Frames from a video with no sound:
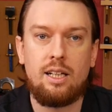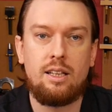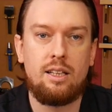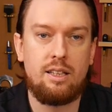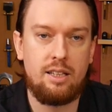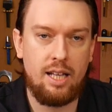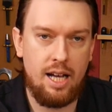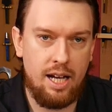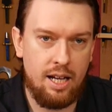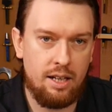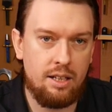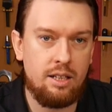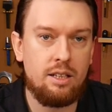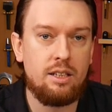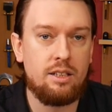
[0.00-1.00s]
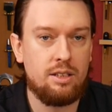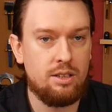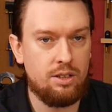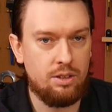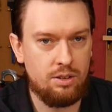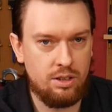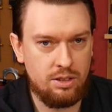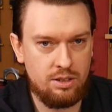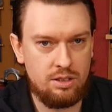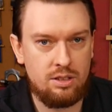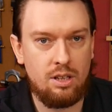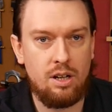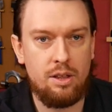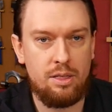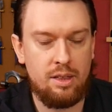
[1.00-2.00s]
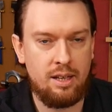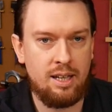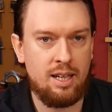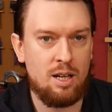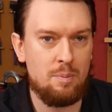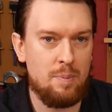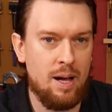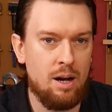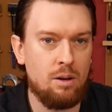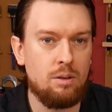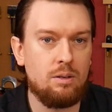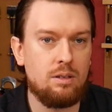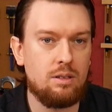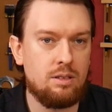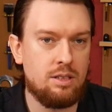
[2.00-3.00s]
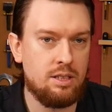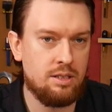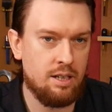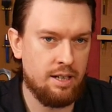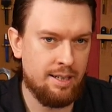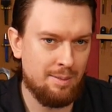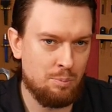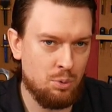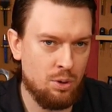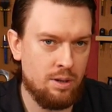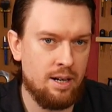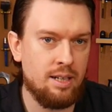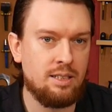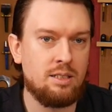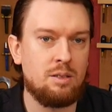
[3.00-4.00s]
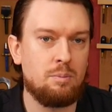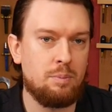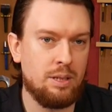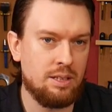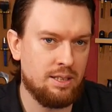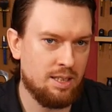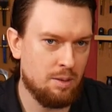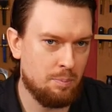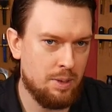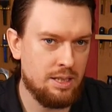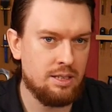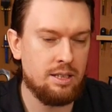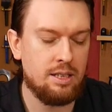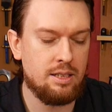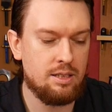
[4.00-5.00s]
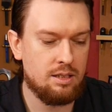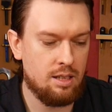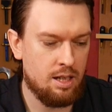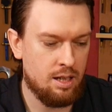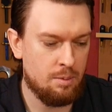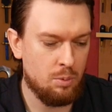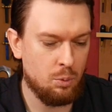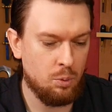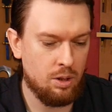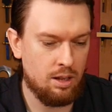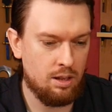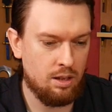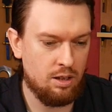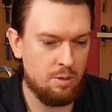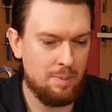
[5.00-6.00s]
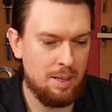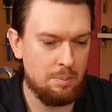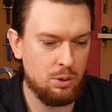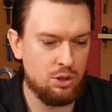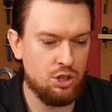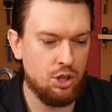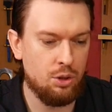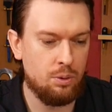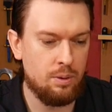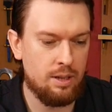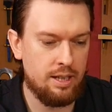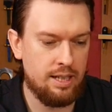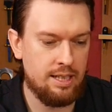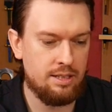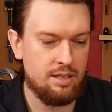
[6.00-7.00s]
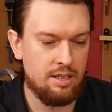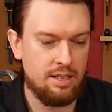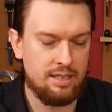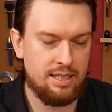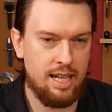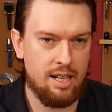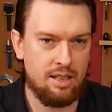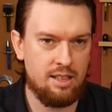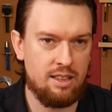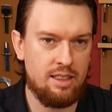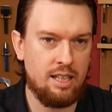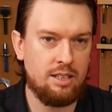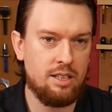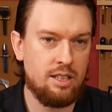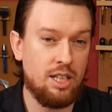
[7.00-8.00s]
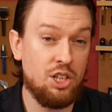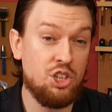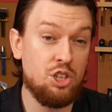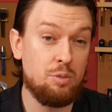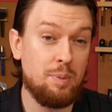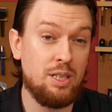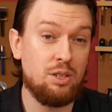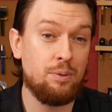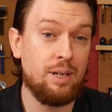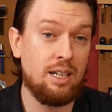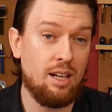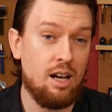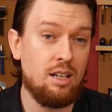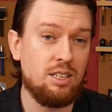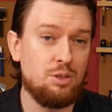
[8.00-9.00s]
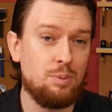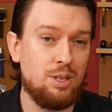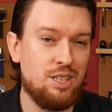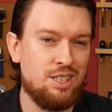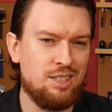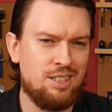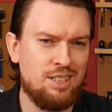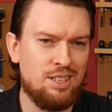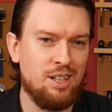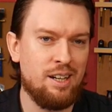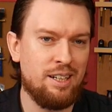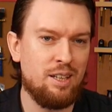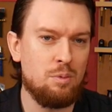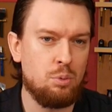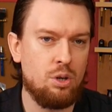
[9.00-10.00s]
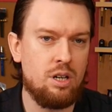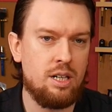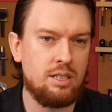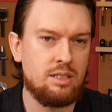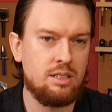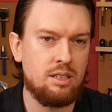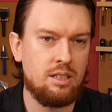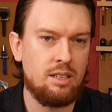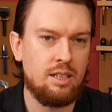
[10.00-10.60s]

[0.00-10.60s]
Then you can start thinking about designing products, building a business. Um, but what a lot of people do is take the thing that they should be doing last, which is designing the products,